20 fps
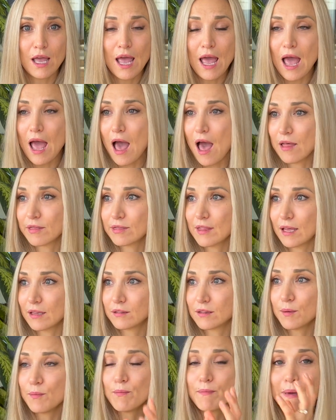and then the
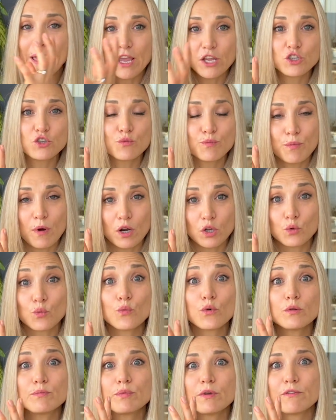major part
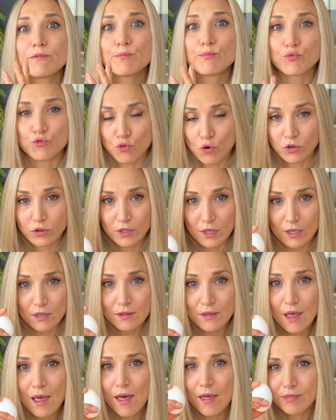will be protein,
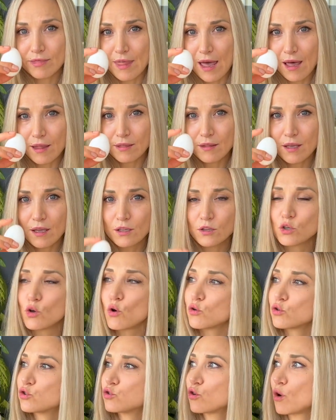then it
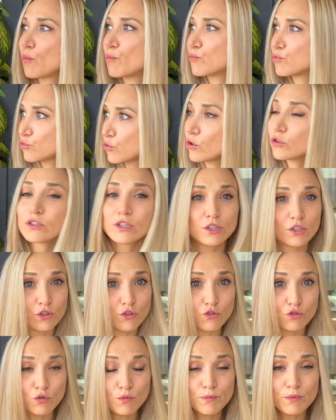goes to a protein
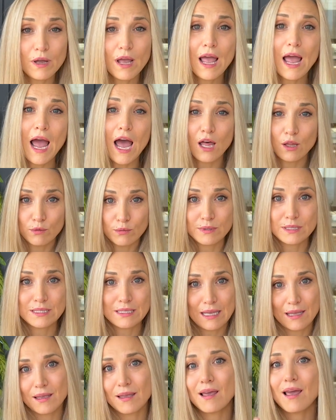group and we
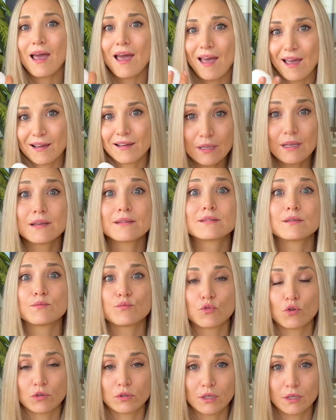say egg is a
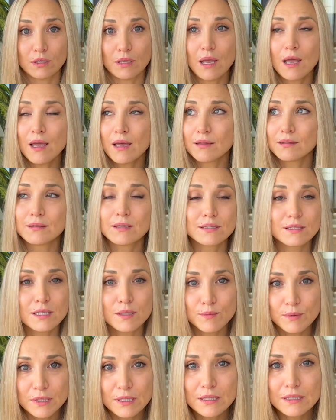protein. Does it
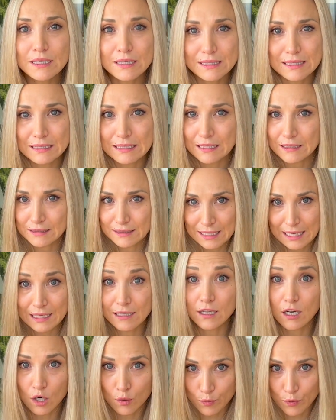mean it doesn't contain
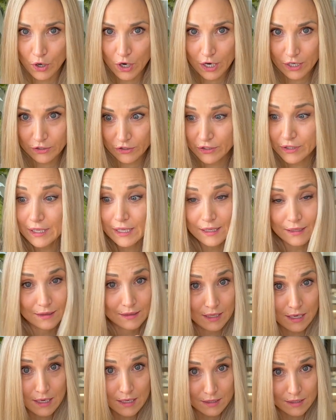carbohydrate? It
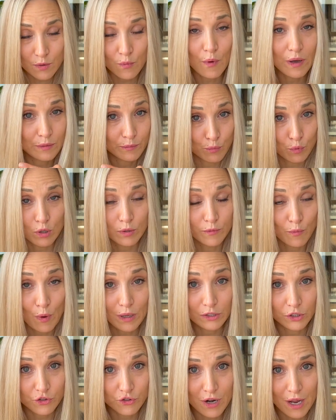does,
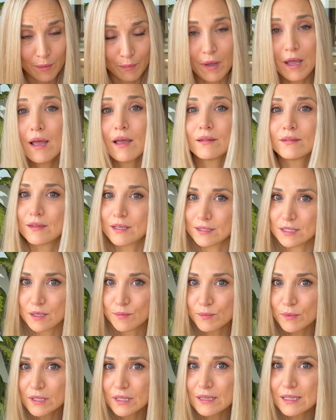1.1 gram. Does it
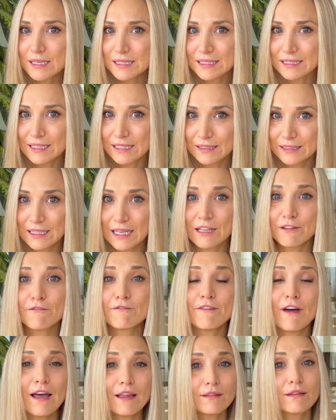mean it doesn't contain
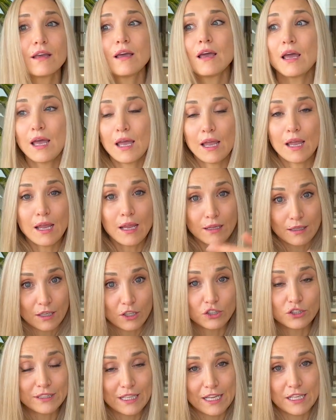fat? It
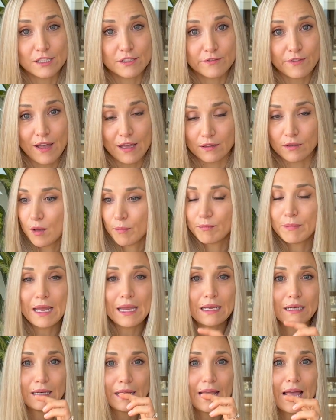contains fat.
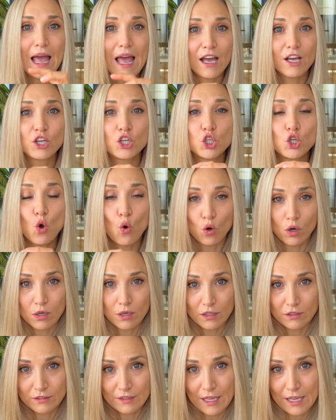Mainly egg yolk
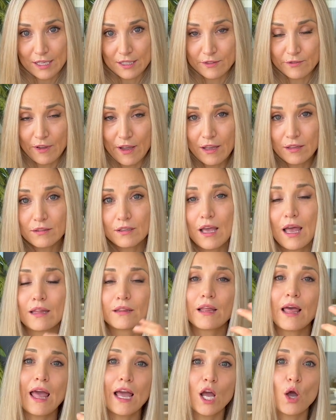contains fat and
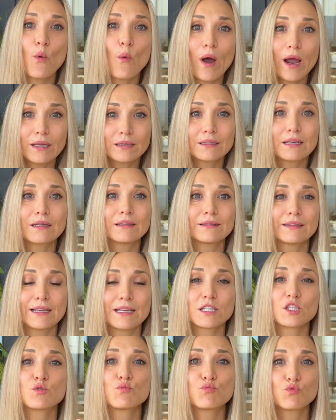egg white
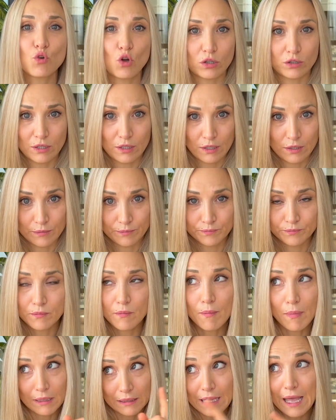contains protein.
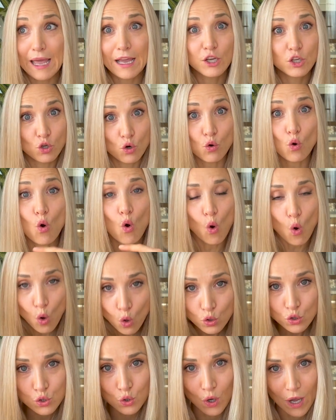But egg yolk
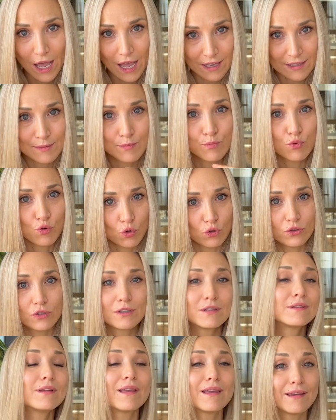also has
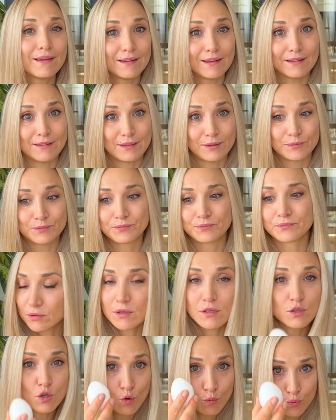protein in it.
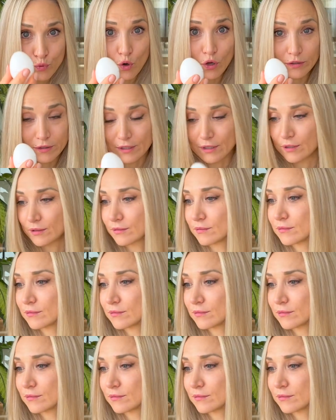So protein,